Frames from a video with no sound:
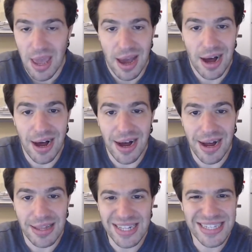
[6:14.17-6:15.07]

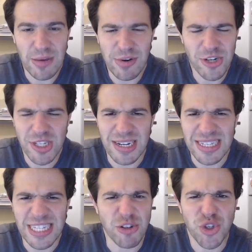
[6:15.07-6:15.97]
Let's say we were just going to
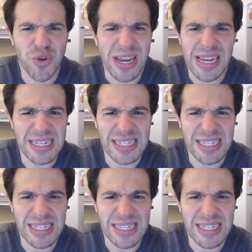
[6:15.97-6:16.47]
sell trinkets